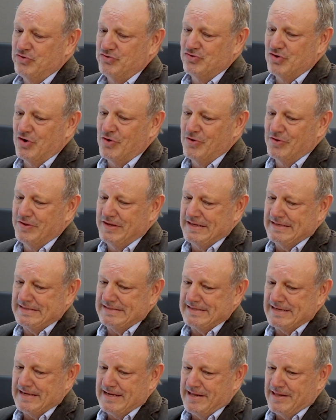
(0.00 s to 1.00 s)
Joel,
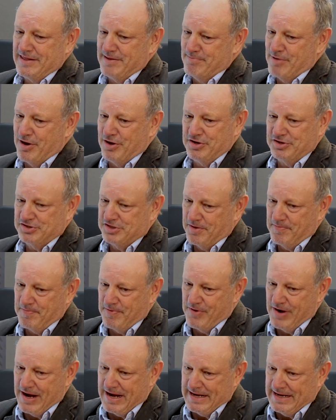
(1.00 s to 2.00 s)
there's the modus
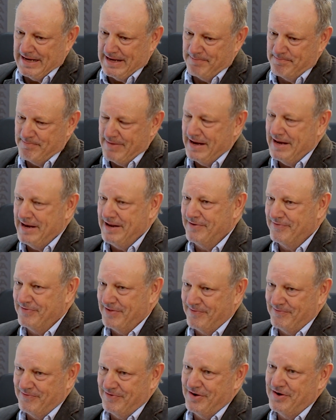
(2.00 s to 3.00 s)
operandi, many of
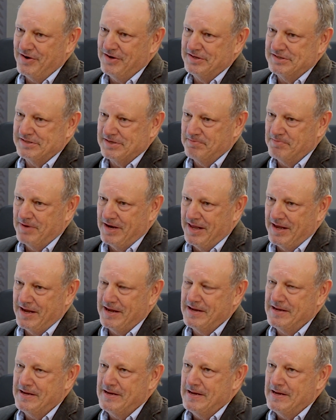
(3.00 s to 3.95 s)
them very similar.